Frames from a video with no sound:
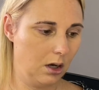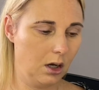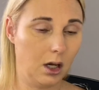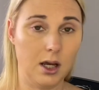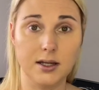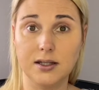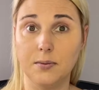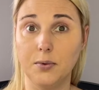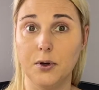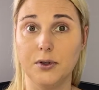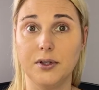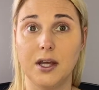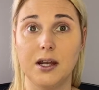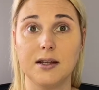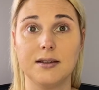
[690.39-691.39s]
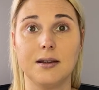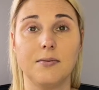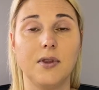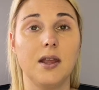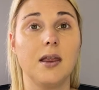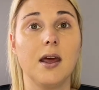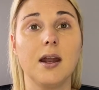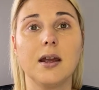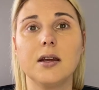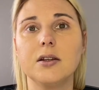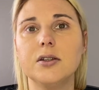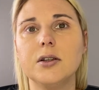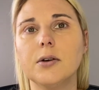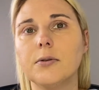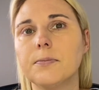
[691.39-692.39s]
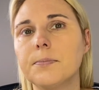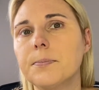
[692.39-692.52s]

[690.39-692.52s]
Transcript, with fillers: I suppose that is something that I could do.